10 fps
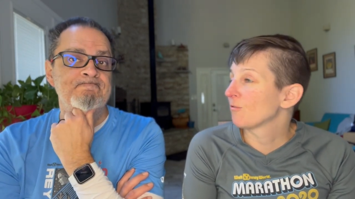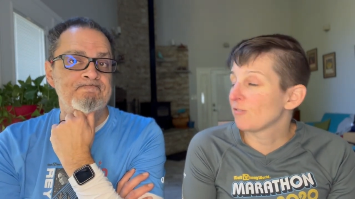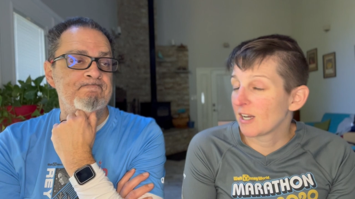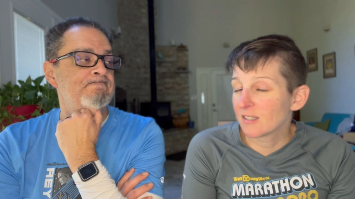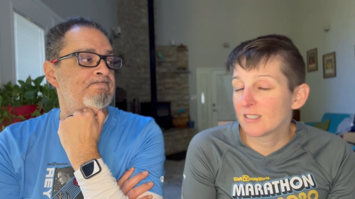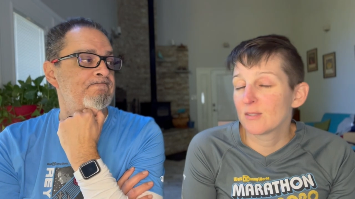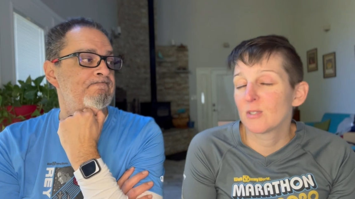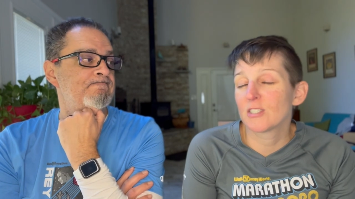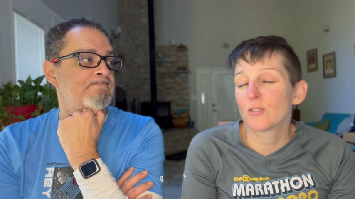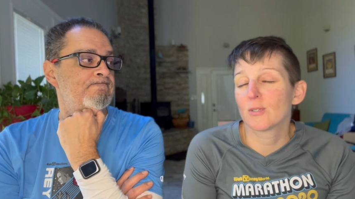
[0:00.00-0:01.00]
Speaker 1: finally
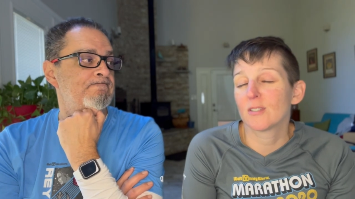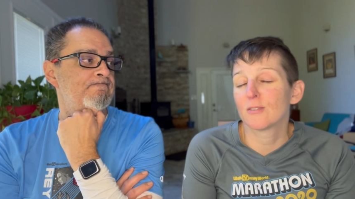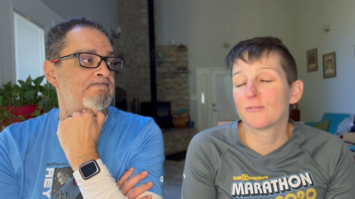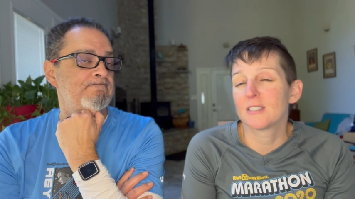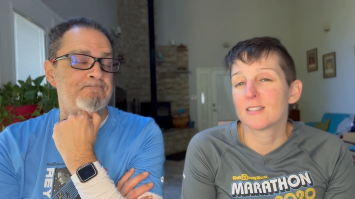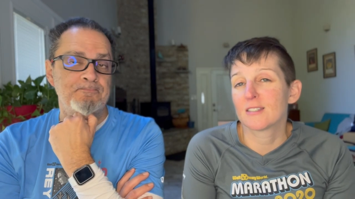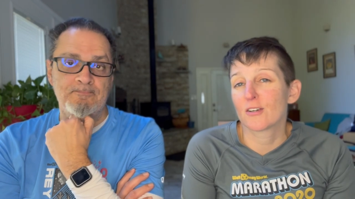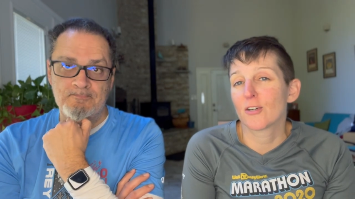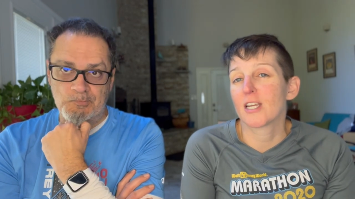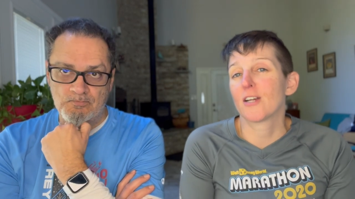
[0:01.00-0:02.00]
went to our little fitness
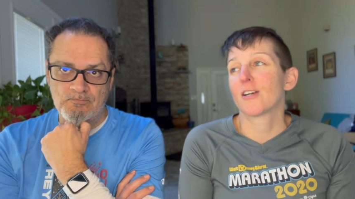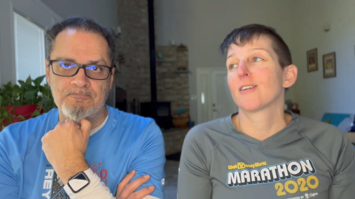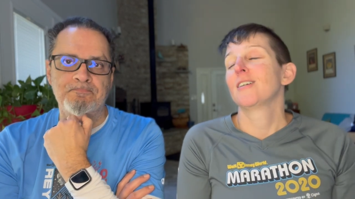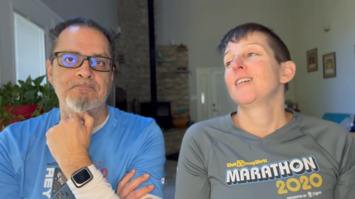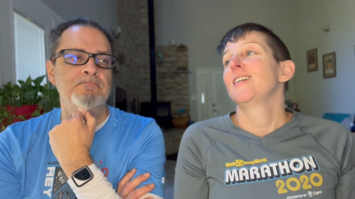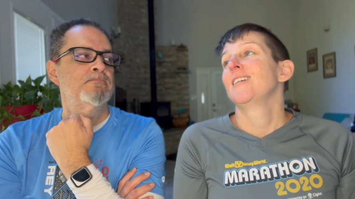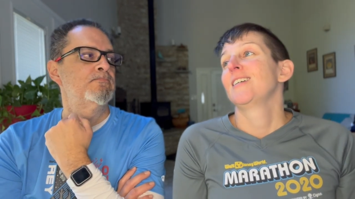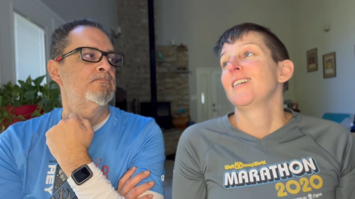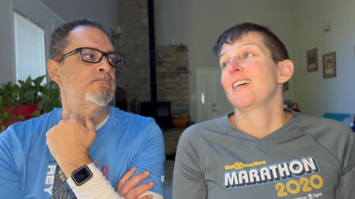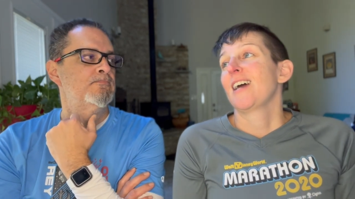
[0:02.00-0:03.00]
center here, mm -hmm.
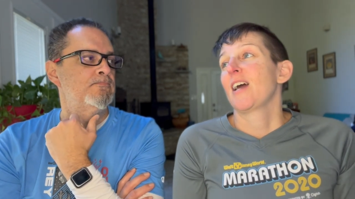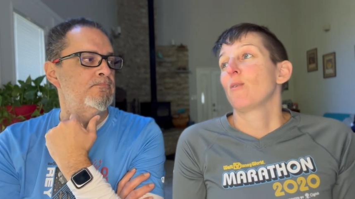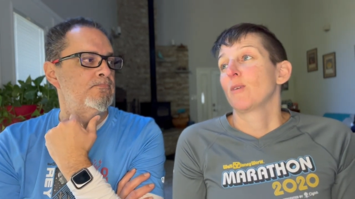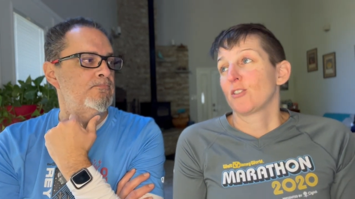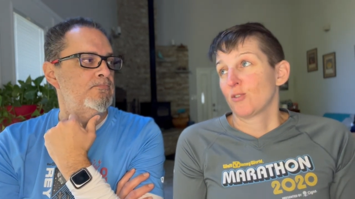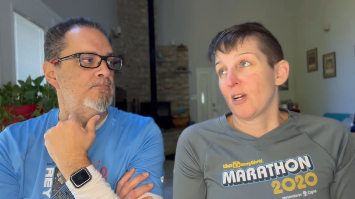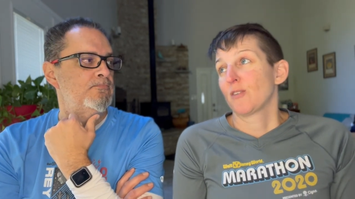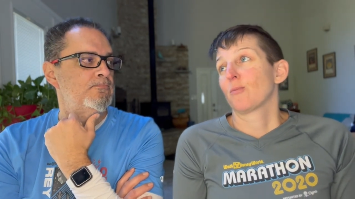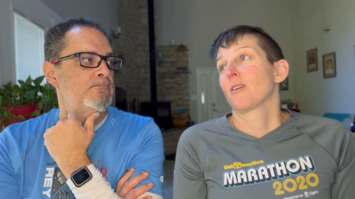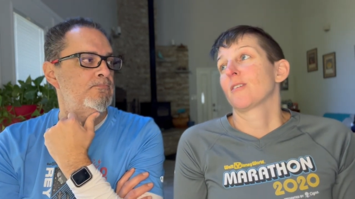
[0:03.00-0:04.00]
and we tried
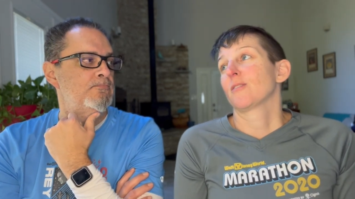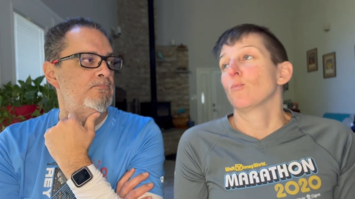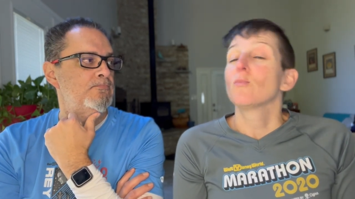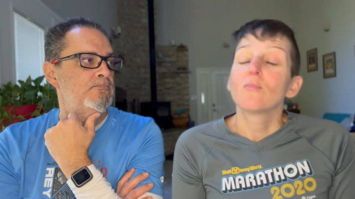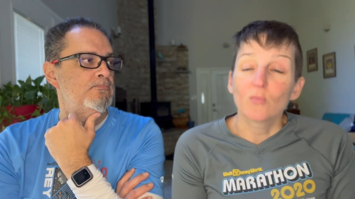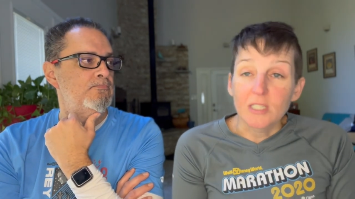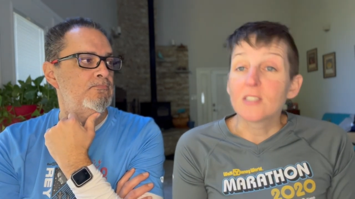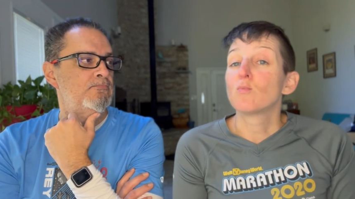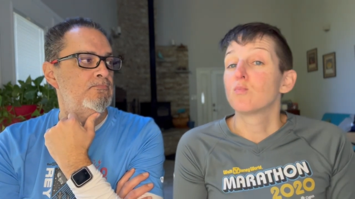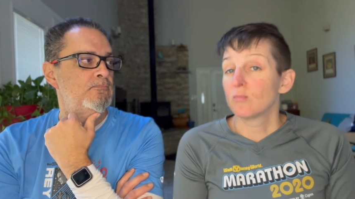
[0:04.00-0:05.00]
to run on. We
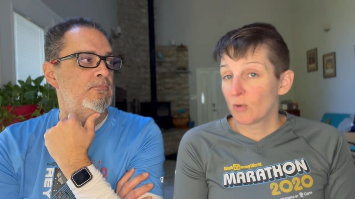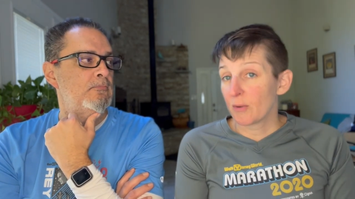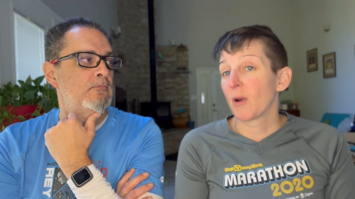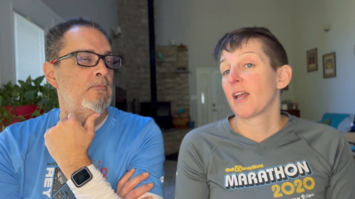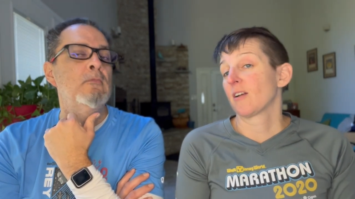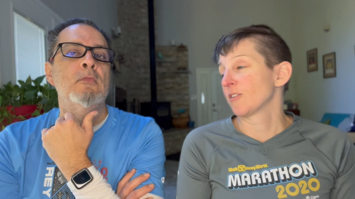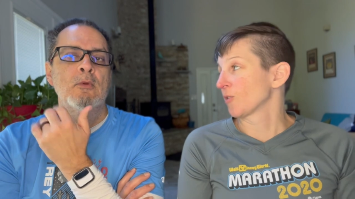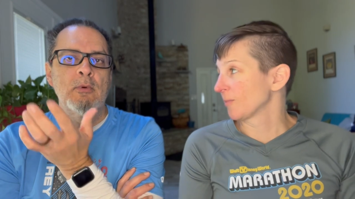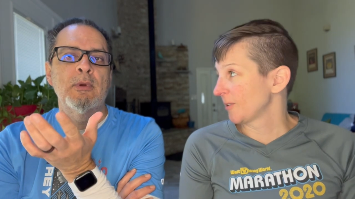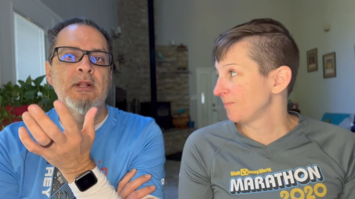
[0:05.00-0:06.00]
we ran on a
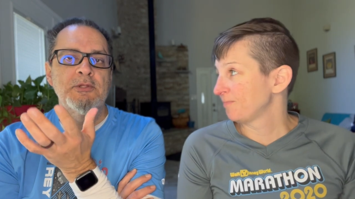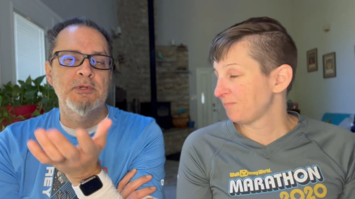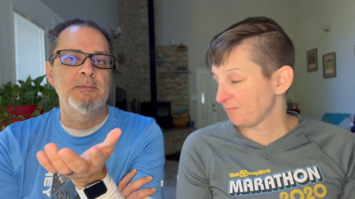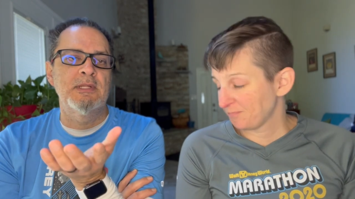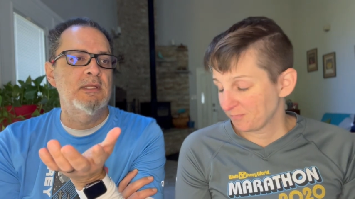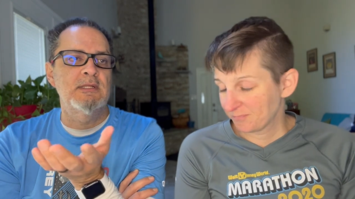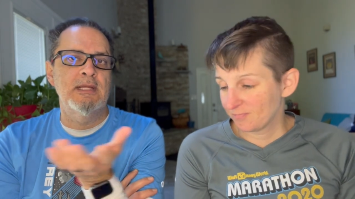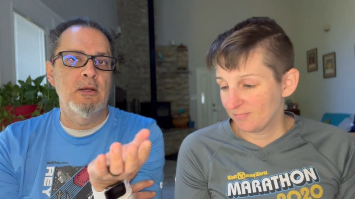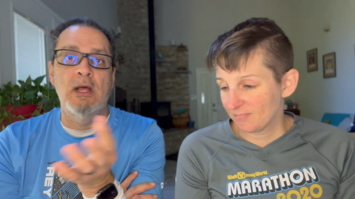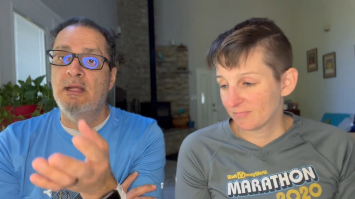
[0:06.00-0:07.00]
treadmill. We
Speaker 2: ran on a treadmill.
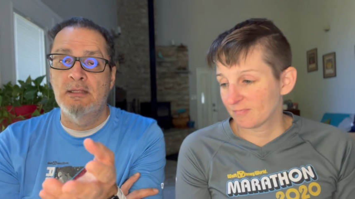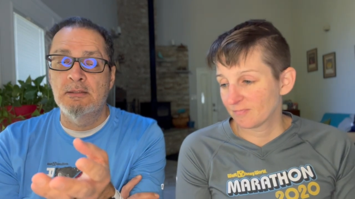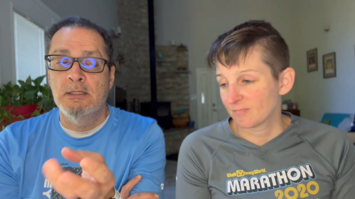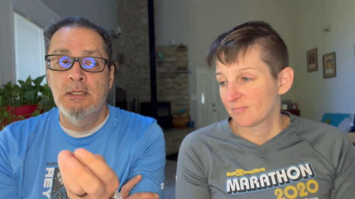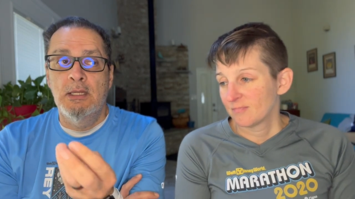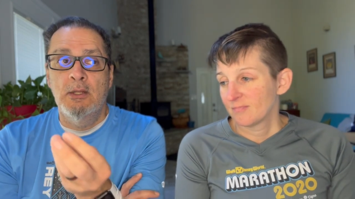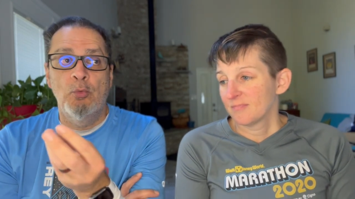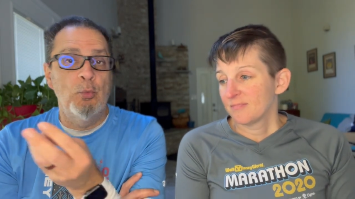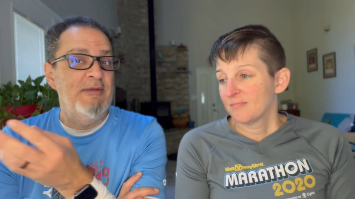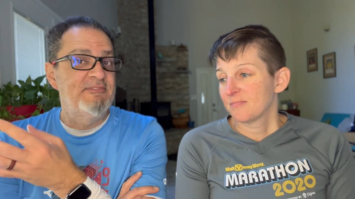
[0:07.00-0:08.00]
Now uh,
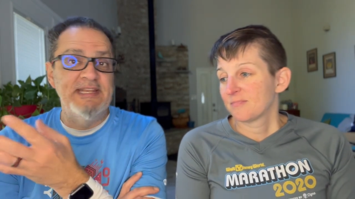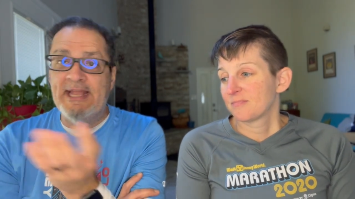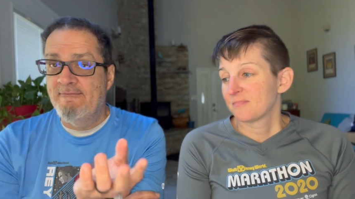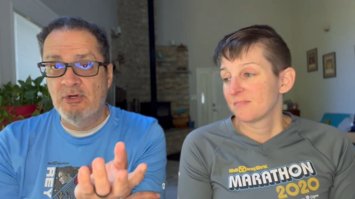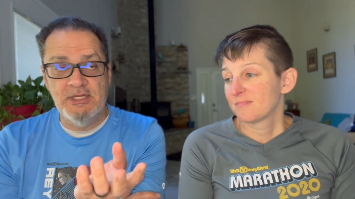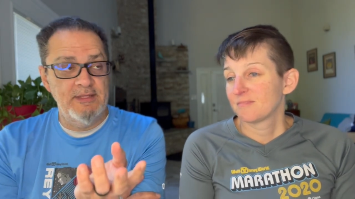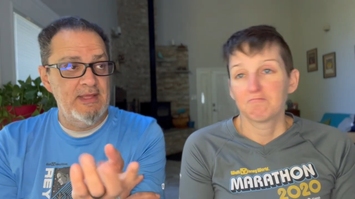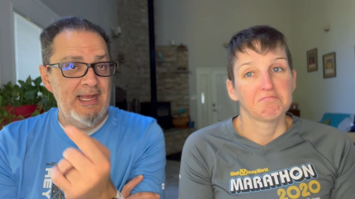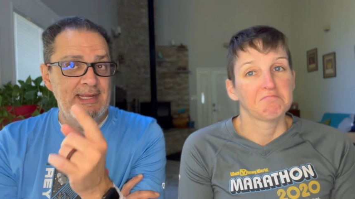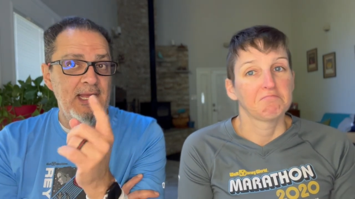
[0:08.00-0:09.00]
we've never done
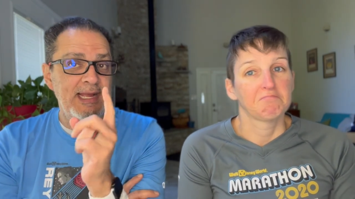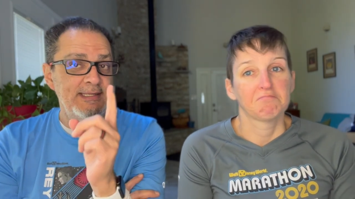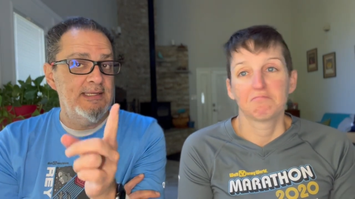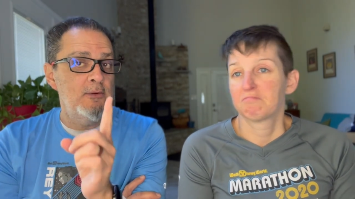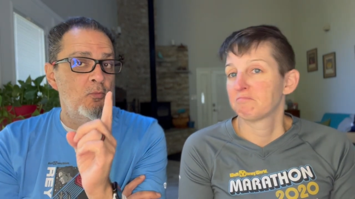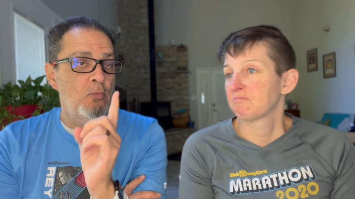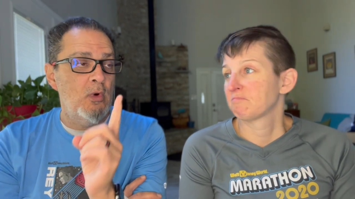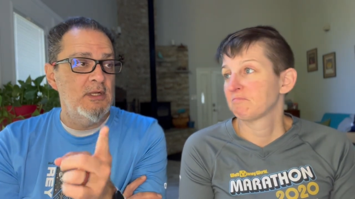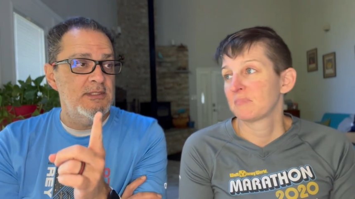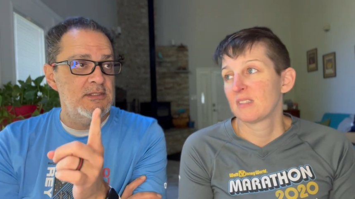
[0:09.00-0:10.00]
that. I, I did it
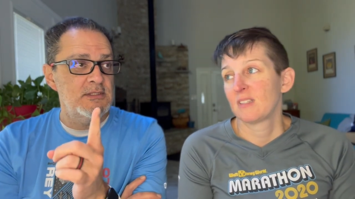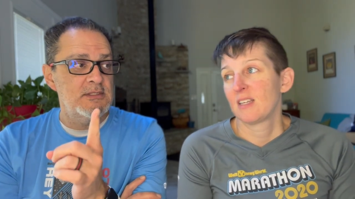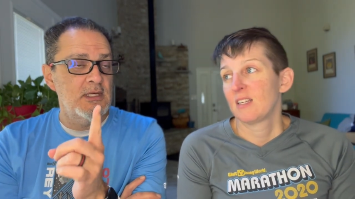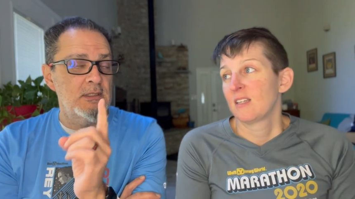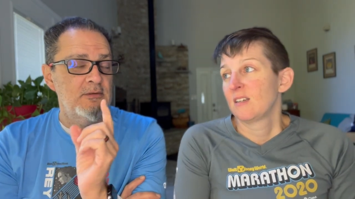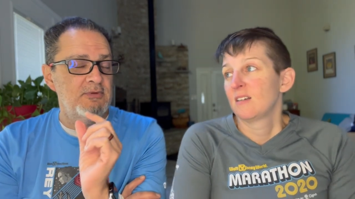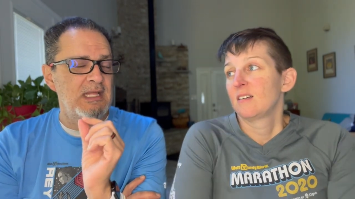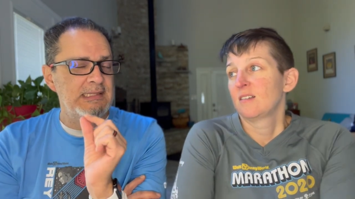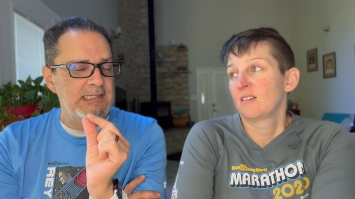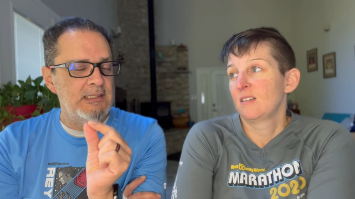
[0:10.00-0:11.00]
once,
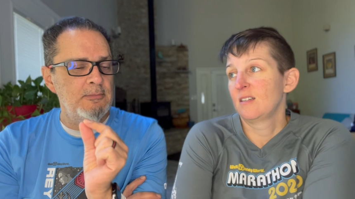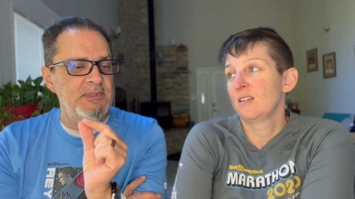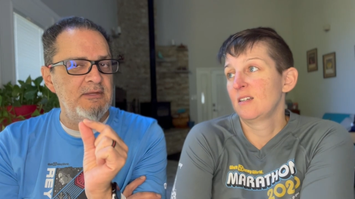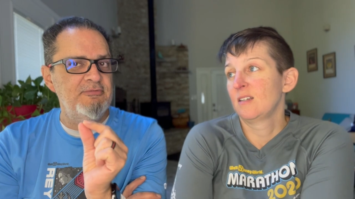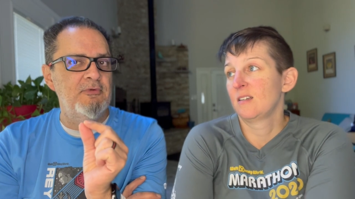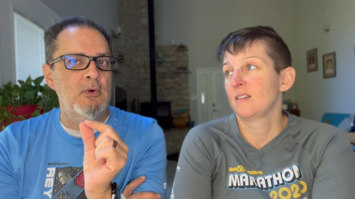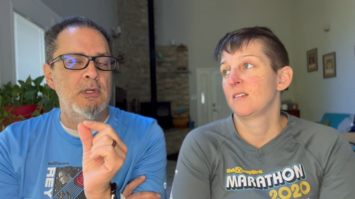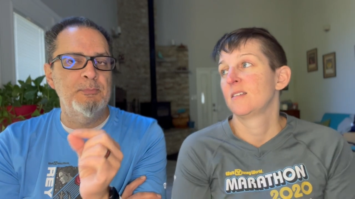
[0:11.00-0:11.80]
a little bit for a